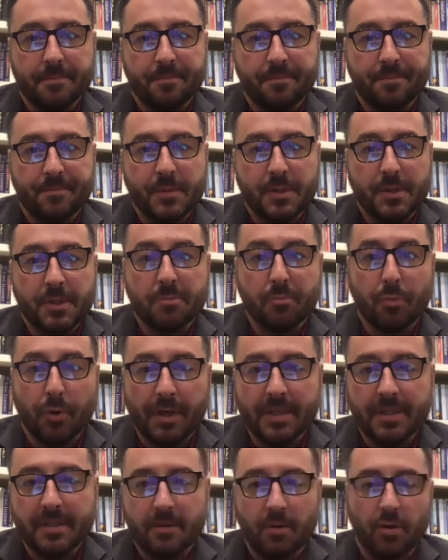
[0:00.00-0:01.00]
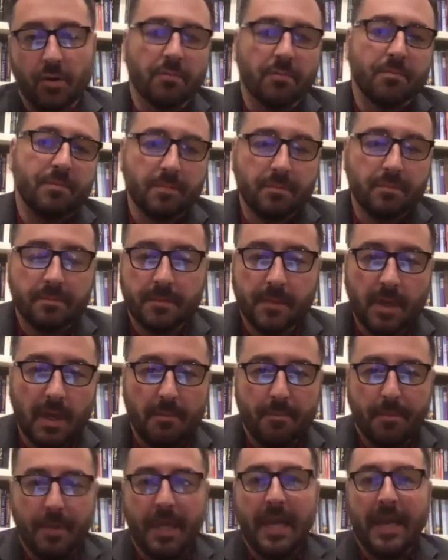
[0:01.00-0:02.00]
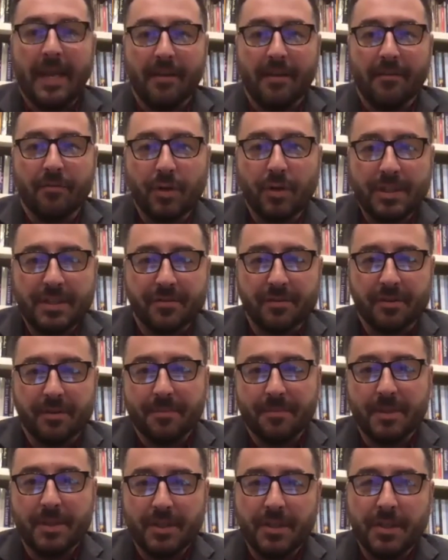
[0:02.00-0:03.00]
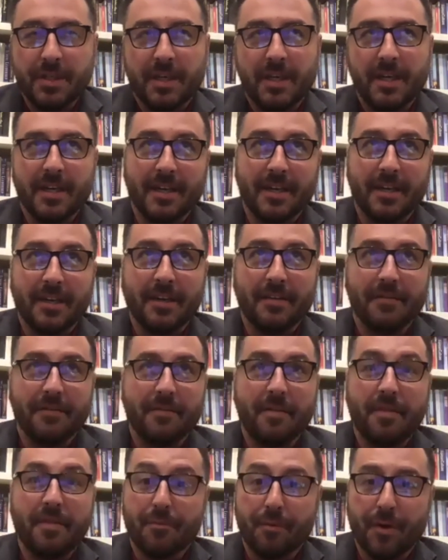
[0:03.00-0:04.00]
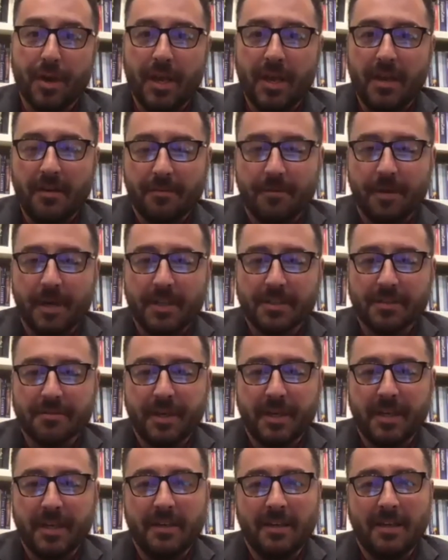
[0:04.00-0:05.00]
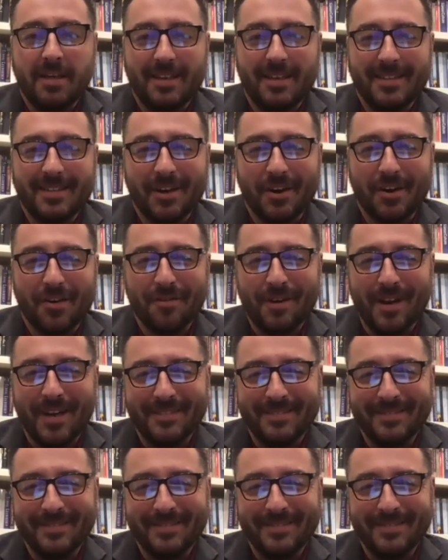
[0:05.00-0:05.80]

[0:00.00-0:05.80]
spring or beginning of Winterim 3, Raja, right? Turnaround.